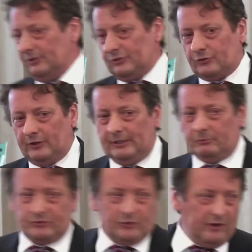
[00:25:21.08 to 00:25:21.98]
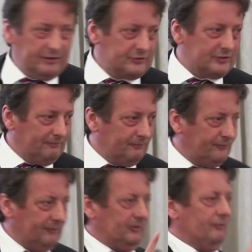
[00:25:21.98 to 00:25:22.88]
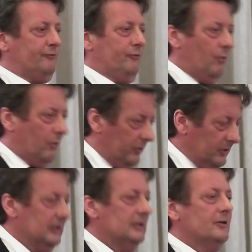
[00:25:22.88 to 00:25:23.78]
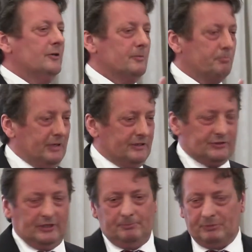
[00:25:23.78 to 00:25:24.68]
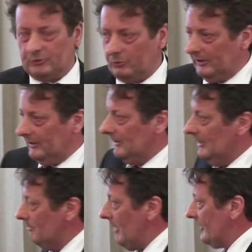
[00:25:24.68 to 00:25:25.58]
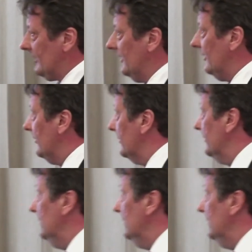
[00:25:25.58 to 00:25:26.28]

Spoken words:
This treaty was signed in 754 BC between Matiilu